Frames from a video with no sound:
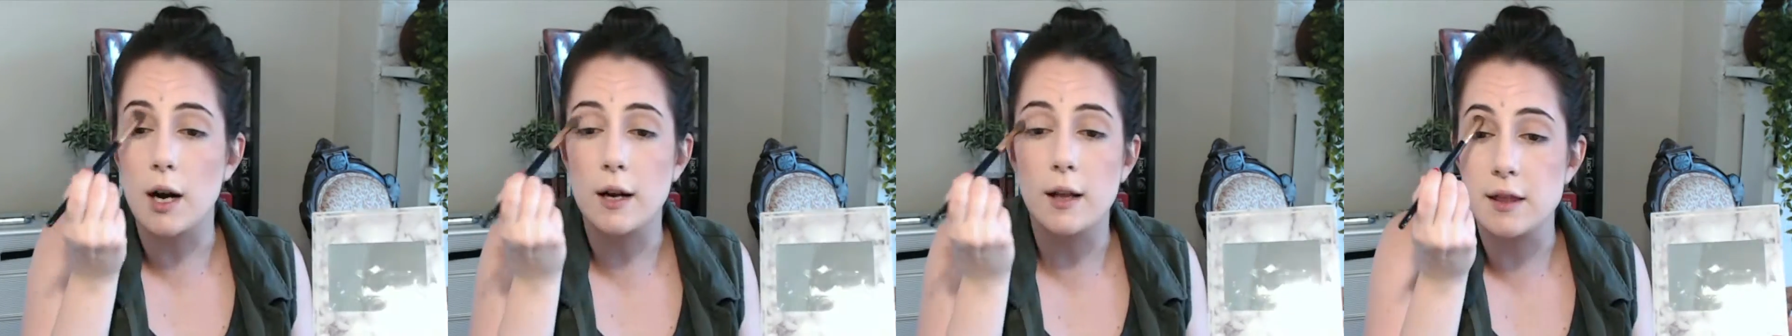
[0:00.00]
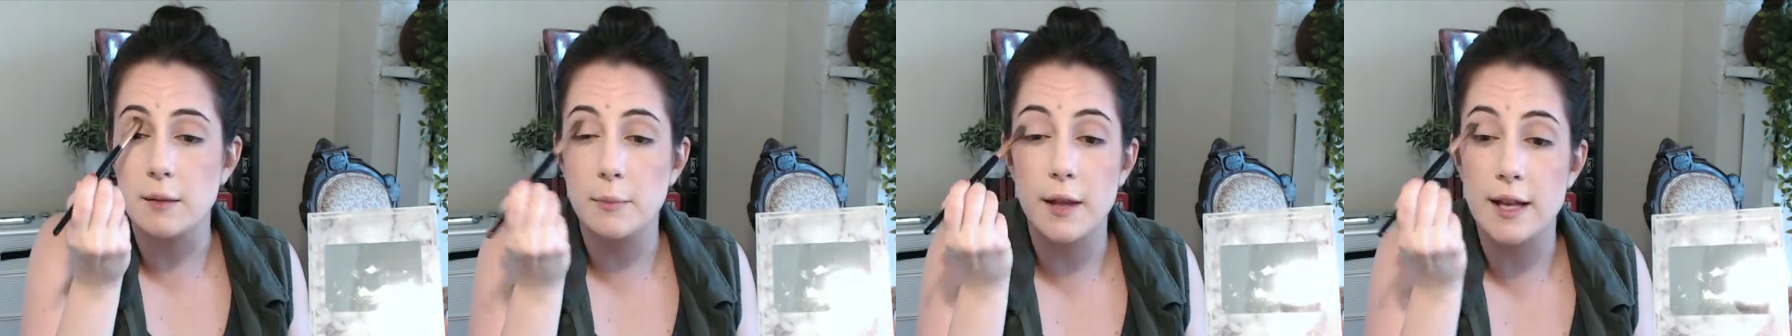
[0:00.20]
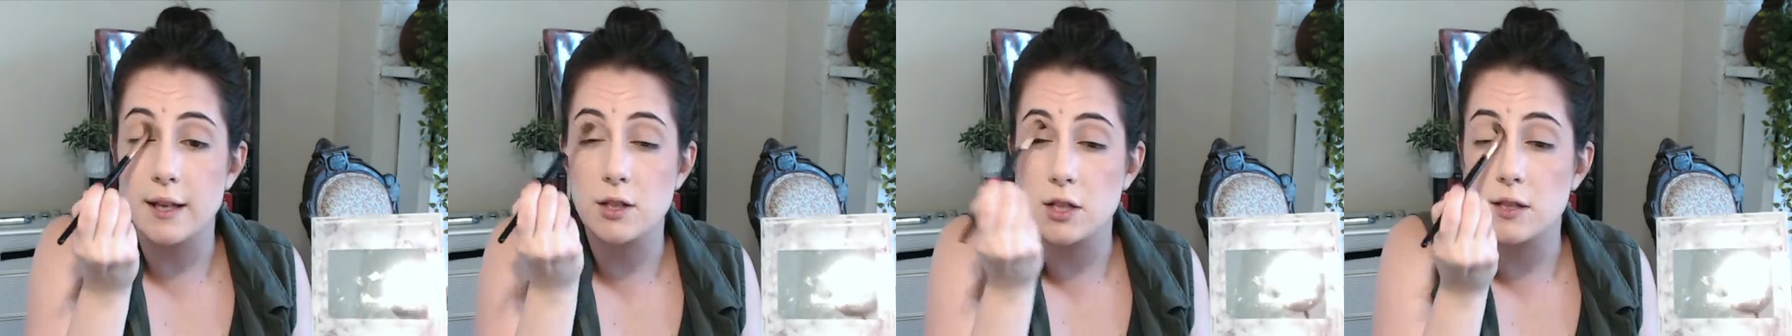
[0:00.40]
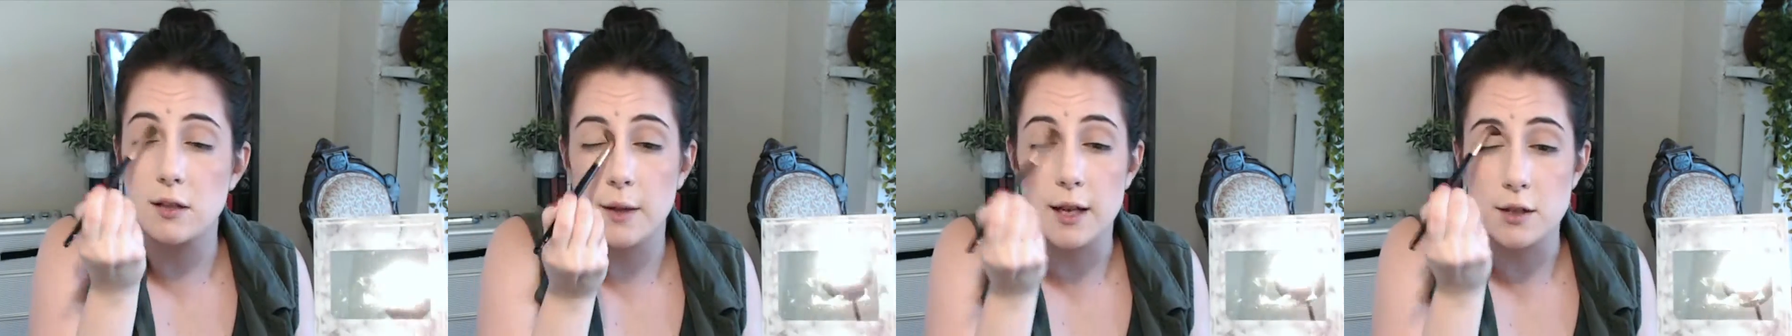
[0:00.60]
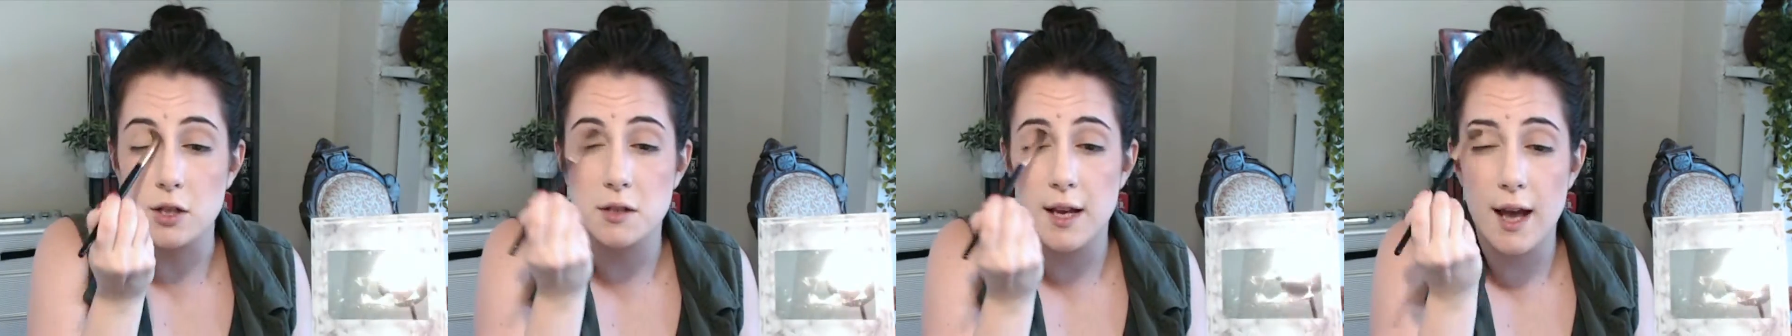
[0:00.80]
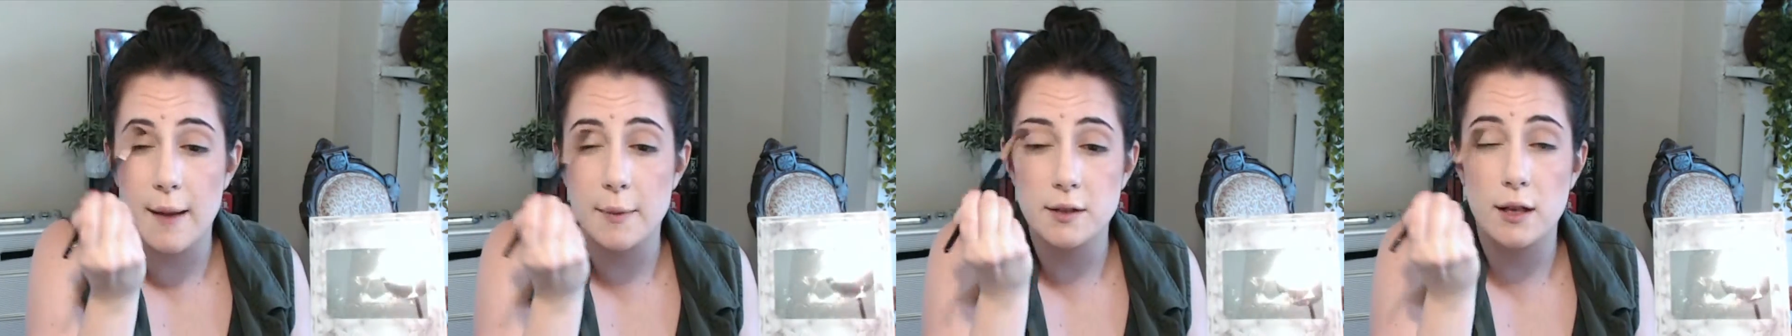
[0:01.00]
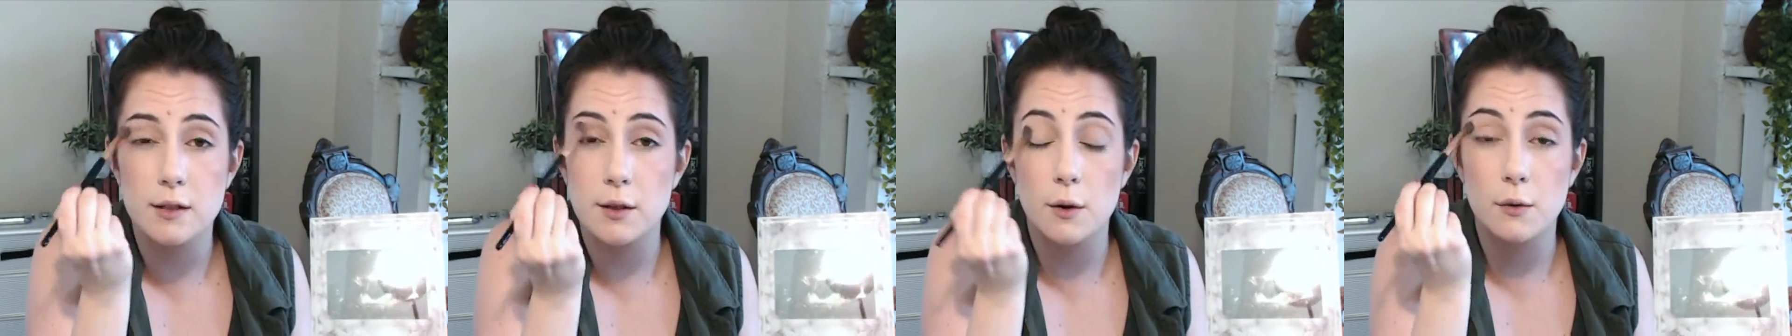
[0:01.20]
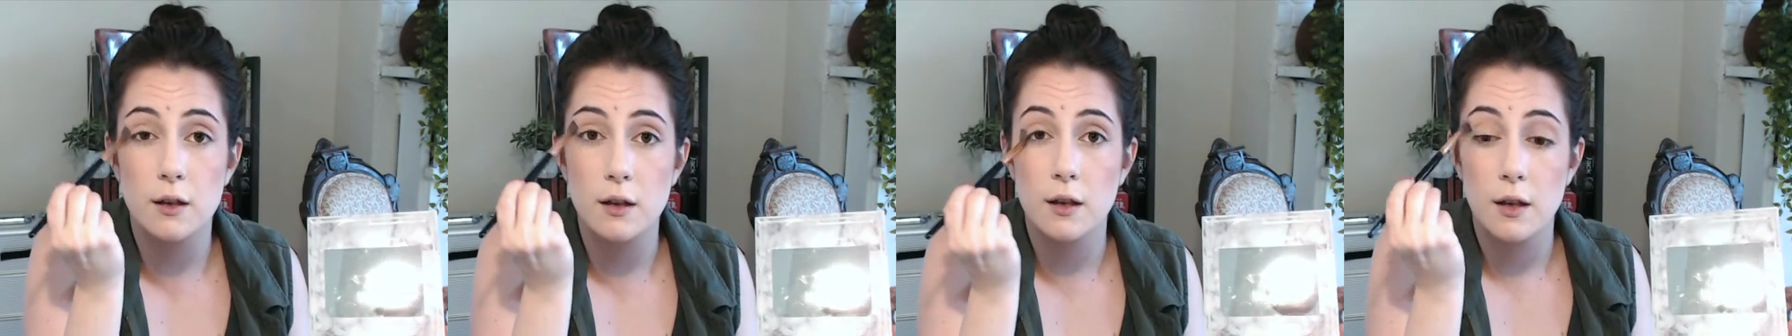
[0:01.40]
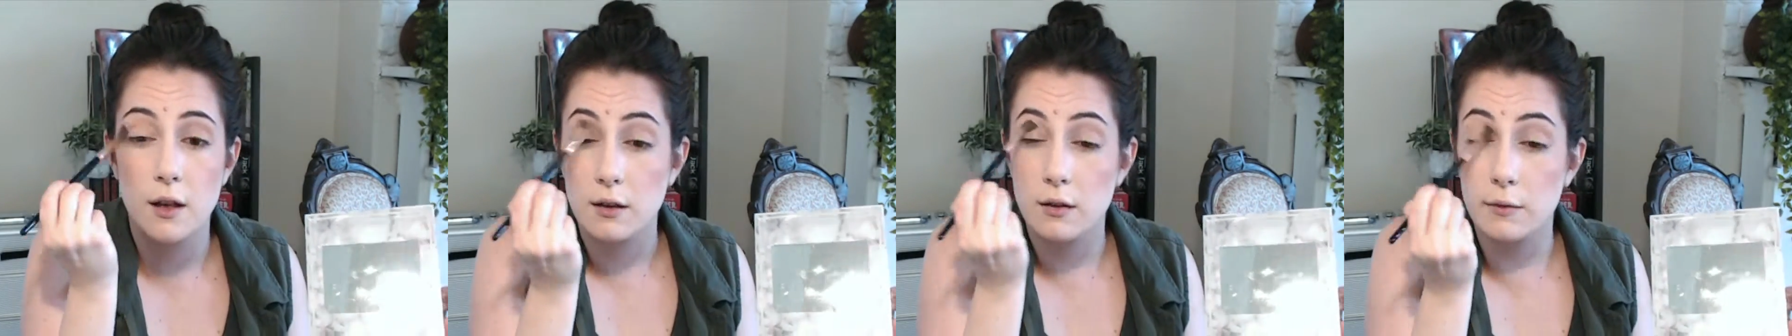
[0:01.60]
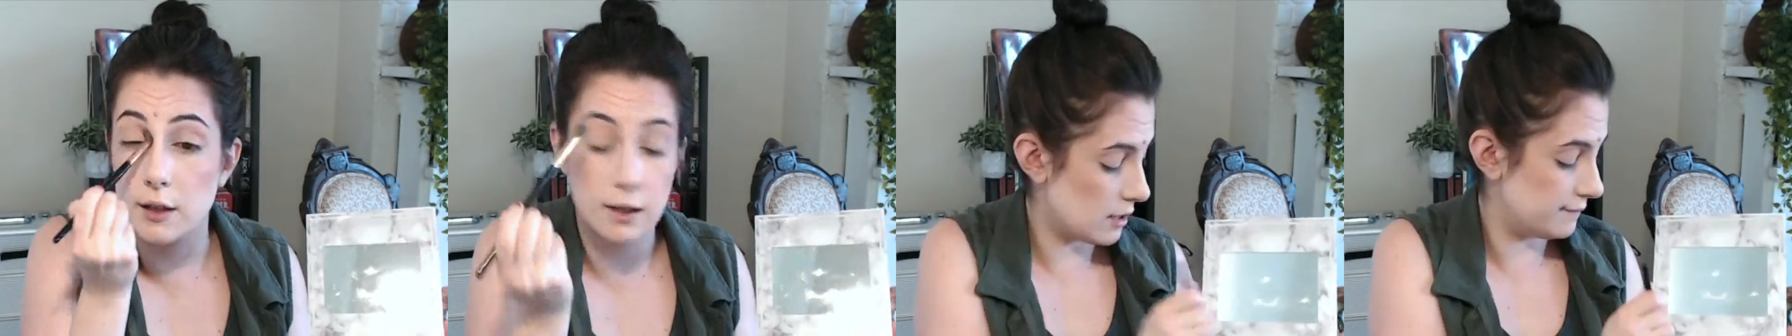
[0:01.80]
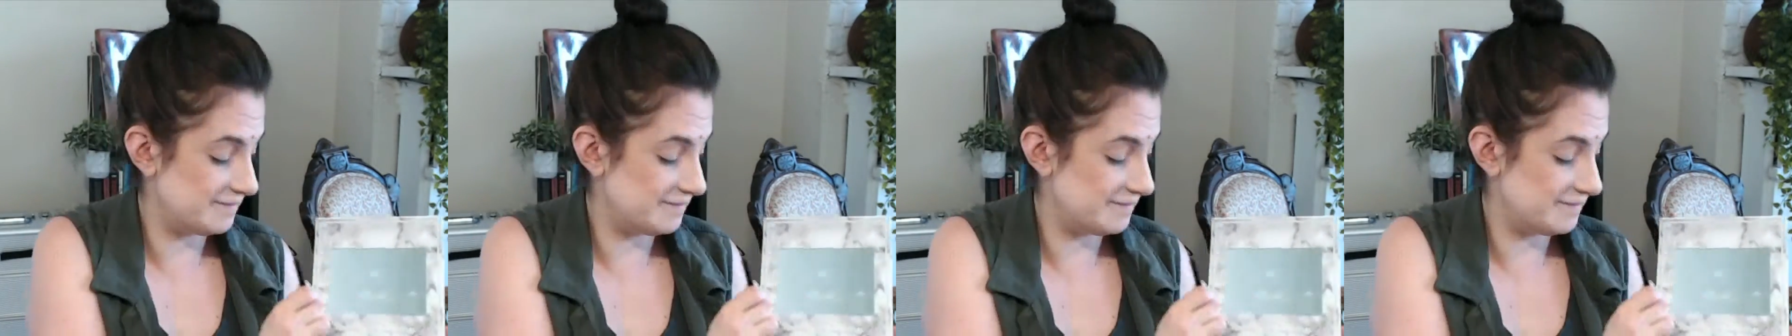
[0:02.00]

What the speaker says: When it's not super dark, like the blend